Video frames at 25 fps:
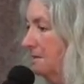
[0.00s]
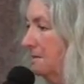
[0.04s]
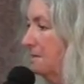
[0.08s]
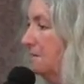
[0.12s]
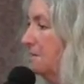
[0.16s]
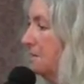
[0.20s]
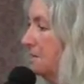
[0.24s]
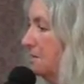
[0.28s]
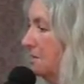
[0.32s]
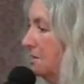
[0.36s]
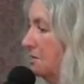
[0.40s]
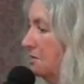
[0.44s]

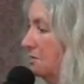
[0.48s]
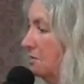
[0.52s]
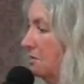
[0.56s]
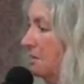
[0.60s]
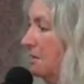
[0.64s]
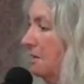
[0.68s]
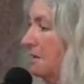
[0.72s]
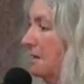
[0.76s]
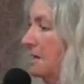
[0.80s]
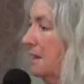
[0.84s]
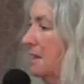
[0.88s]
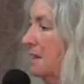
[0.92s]

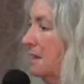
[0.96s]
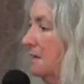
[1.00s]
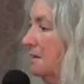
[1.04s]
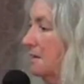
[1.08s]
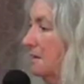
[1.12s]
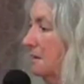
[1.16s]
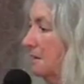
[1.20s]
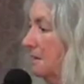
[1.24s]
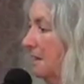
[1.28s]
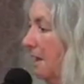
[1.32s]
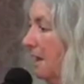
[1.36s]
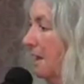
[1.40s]
destroying
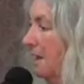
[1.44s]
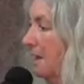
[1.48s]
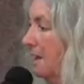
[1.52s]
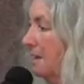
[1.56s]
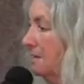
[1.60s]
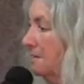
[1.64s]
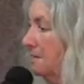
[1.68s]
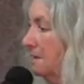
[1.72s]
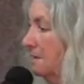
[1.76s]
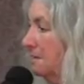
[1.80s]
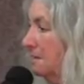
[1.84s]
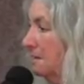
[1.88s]
the
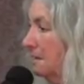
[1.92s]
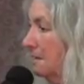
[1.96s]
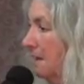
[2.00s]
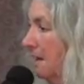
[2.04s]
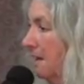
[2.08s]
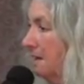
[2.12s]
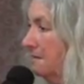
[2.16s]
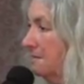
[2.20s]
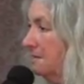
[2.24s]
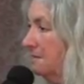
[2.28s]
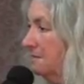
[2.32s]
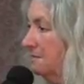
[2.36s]
lands and the
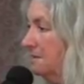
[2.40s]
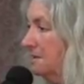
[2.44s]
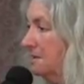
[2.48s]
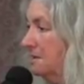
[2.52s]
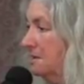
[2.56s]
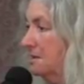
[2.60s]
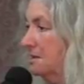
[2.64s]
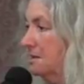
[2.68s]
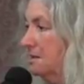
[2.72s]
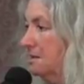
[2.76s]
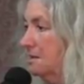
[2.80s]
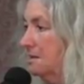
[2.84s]
lives of
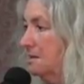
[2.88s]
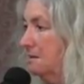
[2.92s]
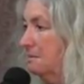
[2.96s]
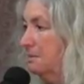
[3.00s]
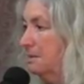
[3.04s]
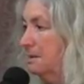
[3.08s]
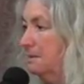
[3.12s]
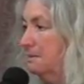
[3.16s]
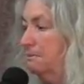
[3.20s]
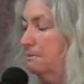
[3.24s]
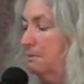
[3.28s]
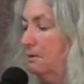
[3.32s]
indigenous
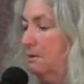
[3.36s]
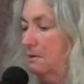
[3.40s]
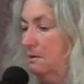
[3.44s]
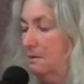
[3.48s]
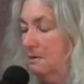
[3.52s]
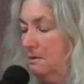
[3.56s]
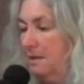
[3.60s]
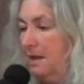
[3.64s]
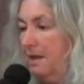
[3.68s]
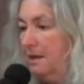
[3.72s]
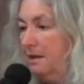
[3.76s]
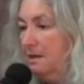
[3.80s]
people
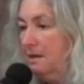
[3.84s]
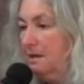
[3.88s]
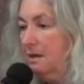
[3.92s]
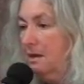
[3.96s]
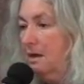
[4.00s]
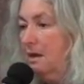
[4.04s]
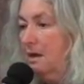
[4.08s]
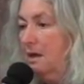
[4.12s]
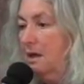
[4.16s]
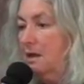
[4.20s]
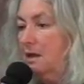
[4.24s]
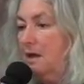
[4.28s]
like
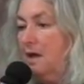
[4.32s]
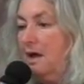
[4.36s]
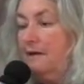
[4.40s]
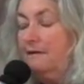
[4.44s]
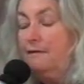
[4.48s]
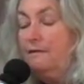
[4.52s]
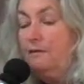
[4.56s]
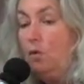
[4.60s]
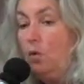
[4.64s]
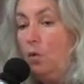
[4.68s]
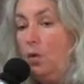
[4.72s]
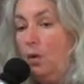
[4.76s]
a
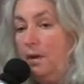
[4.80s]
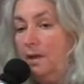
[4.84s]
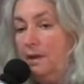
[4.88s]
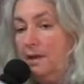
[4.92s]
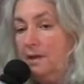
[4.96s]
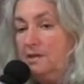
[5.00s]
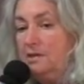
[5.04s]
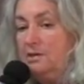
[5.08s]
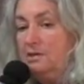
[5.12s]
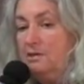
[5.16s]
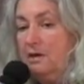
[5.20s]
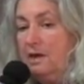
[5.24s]
lot of oil
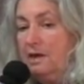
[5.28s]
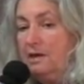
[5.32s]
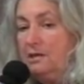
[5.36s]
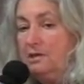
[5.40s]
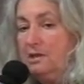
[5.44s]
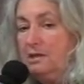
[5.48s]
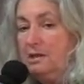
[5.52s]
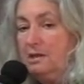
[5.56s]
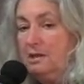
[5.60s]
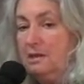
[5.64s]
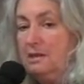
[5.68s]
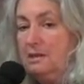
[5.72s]

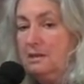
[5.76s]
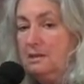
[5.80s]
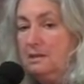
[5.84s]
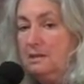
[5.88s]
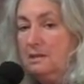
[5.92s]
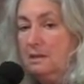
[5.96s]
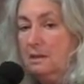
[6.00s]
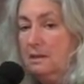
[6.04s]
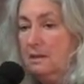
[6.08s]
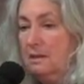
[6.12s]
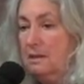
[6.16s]
extraction is.